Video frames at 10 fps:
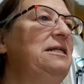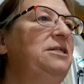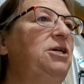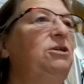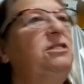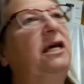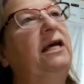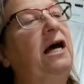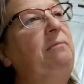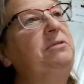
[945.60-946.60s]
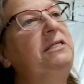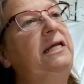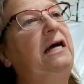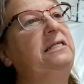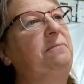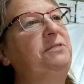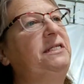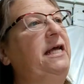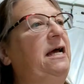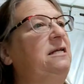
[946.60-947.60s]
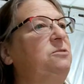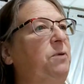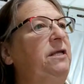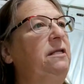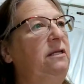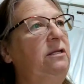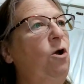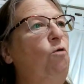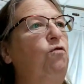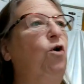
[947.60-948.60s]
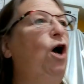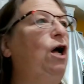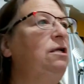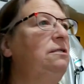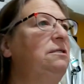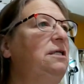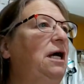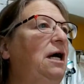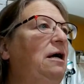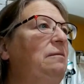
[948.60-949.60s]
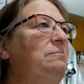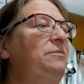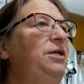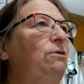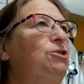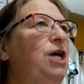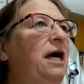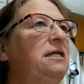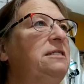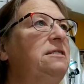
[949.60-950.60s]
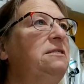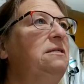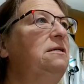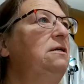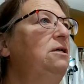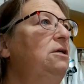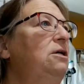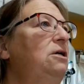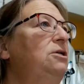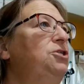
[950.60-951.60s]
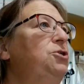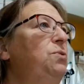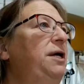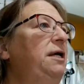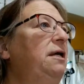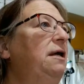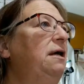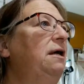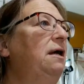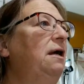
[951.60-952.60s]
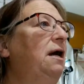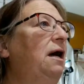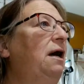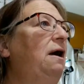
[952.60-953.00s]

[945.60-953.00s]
so it's like ups and downs, but overall, you know, Jack's doing, there